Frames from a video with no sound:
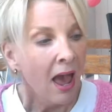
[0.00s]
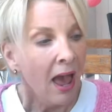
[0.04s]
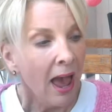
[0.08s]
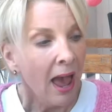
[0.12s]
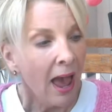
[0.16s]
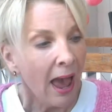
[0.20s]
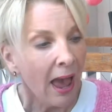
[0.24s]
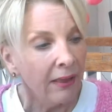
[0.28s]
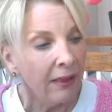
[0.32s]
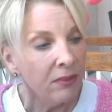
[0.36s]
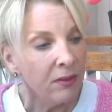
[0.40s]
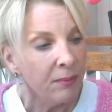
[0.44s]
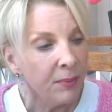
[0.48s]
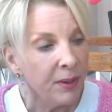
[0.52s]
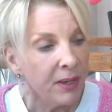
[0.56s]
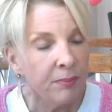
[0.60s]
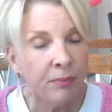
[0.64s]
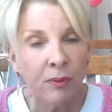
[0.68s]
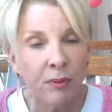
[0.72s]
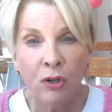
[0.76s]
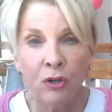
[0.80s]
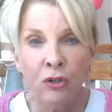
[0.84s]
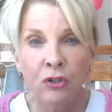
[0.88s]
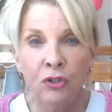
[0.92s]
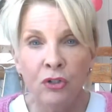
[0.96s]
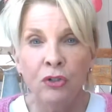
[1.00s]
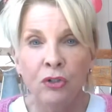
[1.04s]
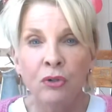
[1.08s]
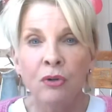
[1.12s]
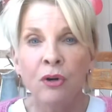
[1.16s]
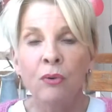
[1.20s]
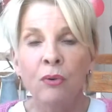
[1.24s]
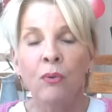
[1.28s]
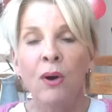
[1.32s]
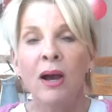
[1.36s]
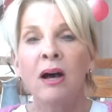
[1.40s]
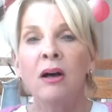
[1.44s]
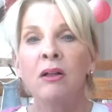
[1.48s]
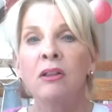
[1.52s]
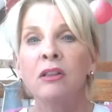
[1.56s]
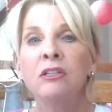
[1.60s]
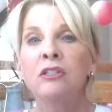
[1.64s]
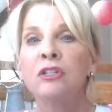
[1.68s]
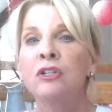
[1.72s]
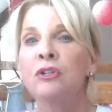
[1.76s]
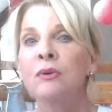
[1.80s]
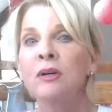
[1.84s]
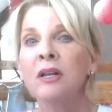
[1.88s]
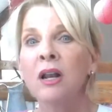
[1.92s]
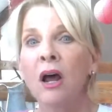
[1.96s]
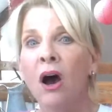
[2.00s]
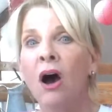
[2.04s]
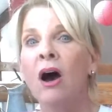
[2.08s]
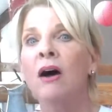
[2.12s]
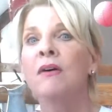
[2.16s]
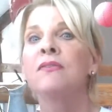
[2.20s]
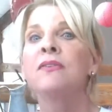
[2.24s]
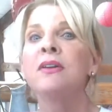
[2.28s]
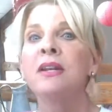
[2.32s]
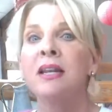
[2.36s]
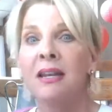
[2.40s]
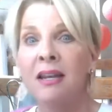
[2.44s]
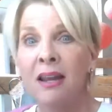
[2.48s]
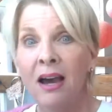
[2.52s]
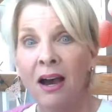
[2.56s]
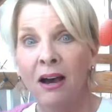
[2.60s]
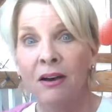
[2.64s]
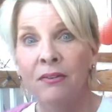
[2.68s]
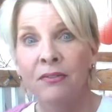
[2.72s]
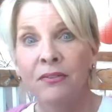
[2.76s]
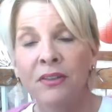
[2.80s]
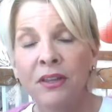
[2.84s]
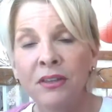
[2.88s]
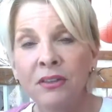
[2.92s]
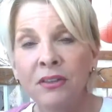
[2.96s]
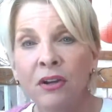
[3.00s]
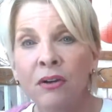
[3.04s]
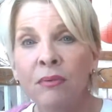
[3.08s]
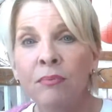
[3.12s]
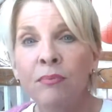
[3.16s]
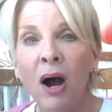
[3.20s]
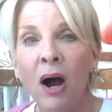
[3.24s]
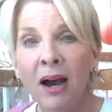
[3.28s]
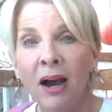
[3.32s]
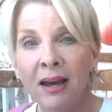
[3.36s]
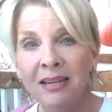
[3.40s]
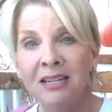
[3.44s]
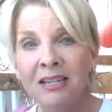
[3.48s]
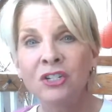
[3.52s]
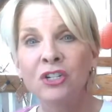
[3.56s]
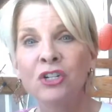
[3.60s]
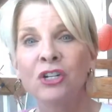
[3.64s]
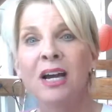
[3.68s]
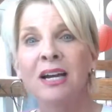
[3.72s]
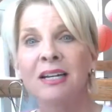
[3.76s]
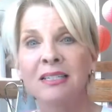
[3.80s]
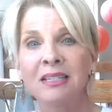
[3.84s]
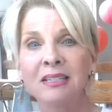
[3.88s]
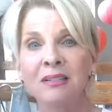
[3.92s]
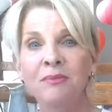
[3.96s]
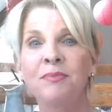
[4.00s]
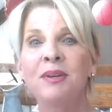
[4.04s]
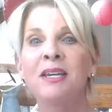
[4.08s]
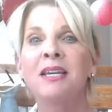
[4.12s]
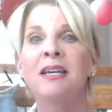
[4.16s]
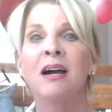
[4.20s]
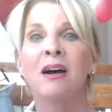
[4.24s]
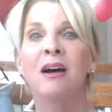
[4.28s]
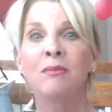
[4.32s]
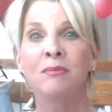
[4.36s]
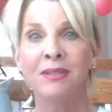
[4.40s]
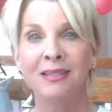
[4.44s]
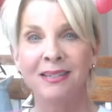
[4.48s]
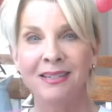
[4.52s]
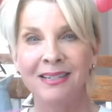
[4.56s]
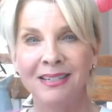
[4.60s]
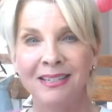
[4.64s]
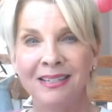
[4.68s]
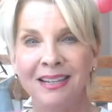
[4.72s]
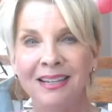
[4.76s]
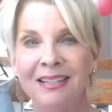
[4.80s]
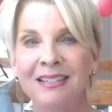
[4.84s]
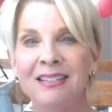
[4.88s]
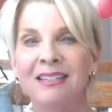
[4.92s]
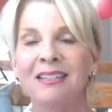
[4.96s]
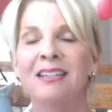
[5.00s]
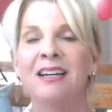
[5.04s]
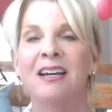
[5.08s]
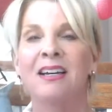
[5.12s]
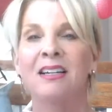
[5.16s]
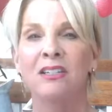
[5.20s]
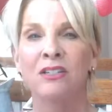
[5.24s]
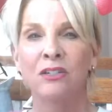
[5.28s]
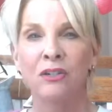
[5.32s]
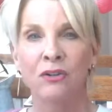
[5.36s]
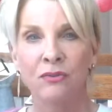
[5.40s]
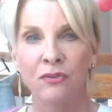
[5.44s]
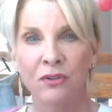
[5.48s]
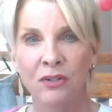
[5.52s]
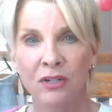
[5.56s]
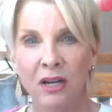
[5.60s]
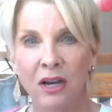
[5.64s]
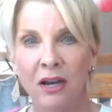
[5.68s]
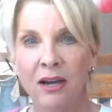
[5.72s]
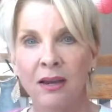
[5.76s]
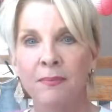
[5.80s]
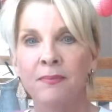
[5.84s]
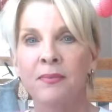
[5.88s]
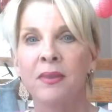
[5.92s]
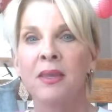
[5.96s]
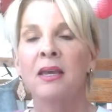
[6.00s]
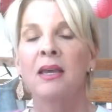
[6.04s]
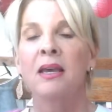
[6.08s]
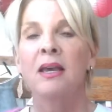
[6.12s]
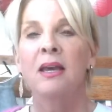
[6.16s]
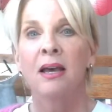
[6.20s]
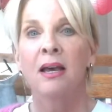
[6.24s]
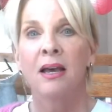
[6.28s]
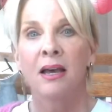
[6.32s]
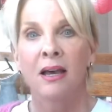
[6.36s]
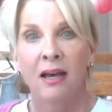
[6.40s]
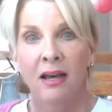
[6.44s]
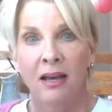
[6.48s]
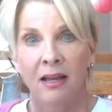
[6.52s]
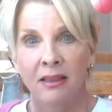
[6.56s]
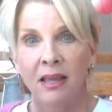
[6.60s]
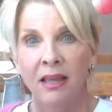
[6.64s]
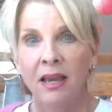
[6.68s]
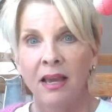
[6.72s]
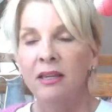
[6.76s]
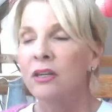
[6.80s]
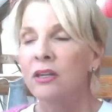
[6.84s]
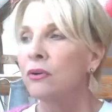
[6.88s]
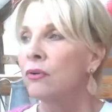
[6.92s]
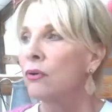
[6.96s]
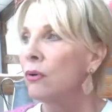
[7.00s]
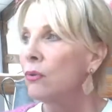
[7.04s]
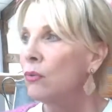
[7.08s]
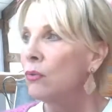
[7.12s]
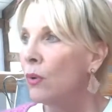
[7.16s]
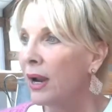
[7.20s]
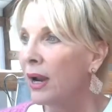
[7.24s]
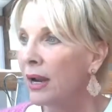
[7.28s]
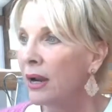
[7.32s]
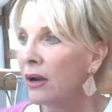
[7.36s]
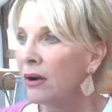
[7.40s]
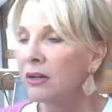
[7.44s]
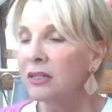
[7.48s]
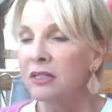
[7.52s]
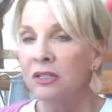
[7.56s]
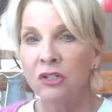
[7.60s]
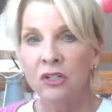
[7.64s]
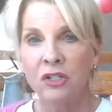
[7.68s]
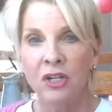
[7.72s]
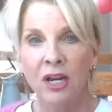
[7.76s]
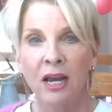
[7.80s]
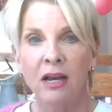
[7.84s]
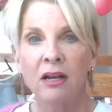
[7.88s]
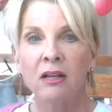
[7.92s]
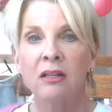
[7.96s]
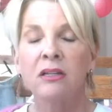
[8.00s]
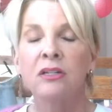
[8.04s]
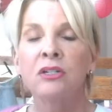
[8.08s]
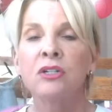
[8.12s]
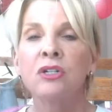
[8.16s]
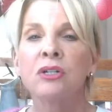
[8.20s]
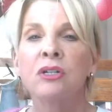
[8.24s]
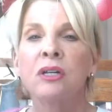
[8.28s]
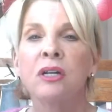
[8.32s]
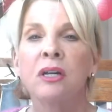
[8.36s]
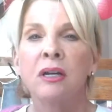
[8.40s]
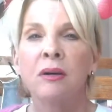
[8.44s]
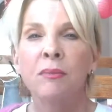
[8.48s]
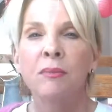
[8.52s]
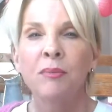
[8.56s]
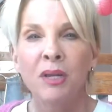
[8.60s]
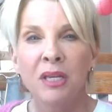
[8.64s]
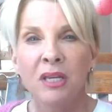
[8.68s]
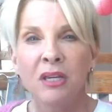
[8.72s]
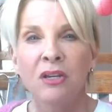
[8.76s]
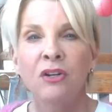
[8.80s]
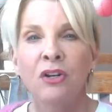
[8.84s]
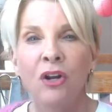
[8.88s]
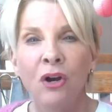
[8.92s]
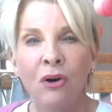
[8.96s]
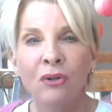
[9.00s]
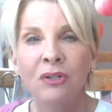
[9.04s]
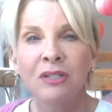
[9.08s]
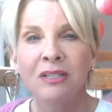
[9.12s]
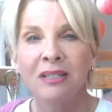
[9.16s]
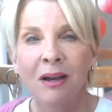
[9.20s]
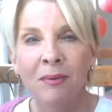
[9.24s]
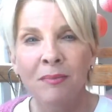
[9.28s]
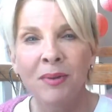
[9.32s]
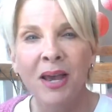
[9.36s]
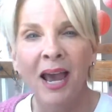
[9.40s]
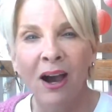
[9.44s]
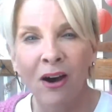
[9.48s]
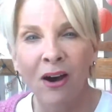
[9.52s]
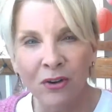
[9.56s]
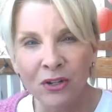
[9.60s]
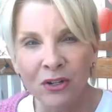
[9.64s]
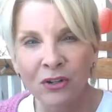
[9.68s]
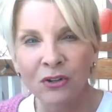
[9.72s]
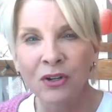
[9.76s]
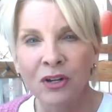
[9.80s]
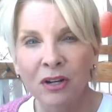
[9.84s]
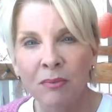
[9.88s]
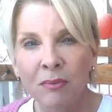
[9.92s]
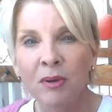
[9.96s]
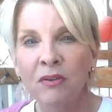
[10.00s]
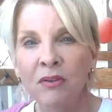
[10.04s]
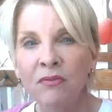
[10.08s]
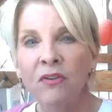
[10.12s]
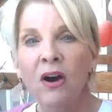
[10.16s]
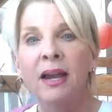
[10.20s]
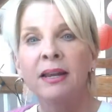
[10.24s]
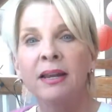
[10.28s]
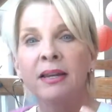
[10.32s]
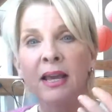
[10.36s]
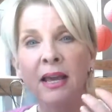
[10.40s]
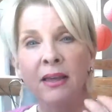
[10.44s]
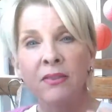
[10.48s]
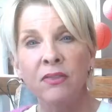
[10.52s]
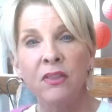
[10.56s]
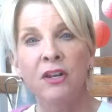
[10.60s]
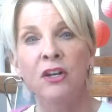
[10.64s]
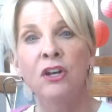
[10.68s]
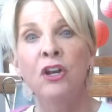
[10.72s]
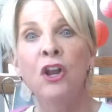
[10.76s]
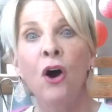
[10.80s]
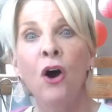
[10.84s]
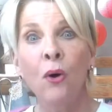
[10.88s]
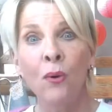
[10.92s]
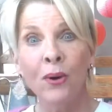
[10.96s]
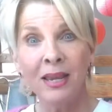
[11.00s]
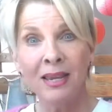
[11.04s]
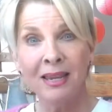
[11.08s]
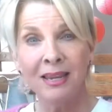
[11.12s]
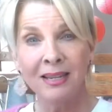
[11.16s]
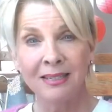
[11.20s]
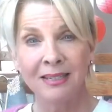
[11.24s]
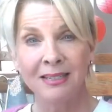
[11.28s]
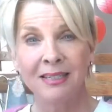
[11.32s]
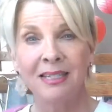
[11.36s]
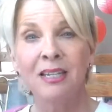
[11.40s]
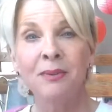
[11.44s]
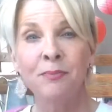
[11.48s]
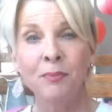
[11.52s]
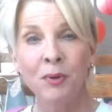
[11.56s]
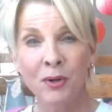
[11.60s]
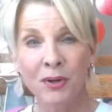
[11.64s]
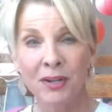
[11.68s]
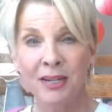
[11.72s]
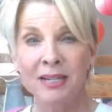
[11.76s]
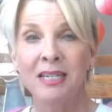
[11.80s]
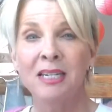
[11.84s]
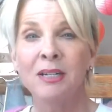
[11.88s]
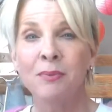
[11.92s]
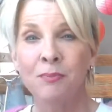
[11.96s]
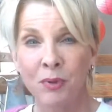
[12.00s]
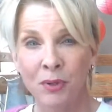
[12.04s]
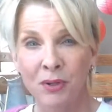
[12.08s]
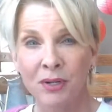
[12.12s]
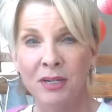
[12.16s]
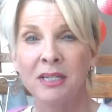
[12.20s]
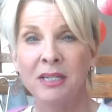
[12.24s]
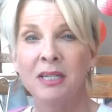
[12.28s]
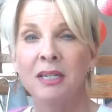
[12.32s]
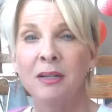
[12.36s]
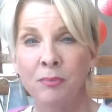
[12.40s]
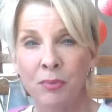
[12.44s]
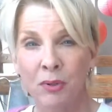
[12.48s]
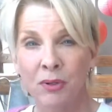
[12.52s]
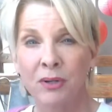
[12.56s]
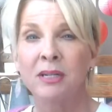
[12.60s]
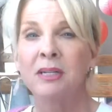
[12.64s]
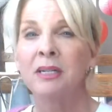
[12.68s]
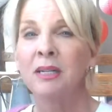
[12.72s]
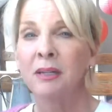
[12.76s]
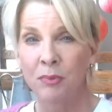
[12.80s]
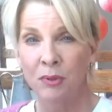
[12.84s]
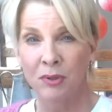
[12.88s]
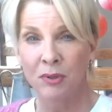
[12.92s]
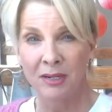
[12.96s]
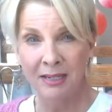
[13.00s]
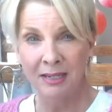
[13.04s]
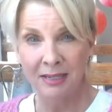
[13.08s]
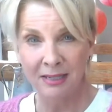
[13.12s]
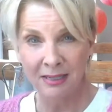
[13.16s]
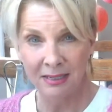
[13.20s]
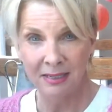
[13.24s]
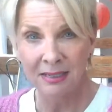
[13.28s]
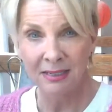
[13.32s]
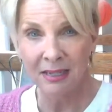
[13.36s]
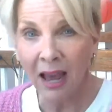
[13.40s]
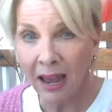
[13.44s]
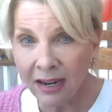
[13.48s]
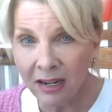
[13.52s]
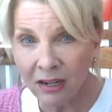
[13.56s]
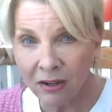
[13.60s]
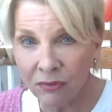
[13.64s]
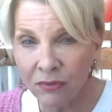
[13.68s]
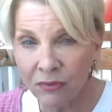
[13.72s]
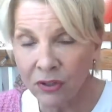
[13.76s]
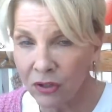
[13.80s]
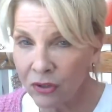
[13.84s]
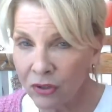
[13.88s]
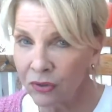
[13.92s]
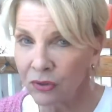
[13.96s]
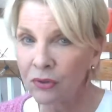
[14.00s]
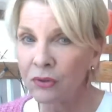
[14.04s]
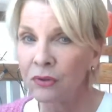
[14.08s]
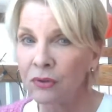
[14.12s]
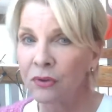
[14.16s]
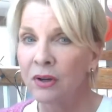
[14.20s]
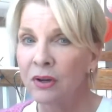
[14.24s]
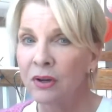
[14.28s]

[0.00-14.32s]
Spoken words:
And the people who do it well do it often enough that their body just becomes desensitized over time. Like you're aware it's a challenge, but somehow you're going to be fine. And the knowing gets deeper and deeper and deeper and deeper inside of you,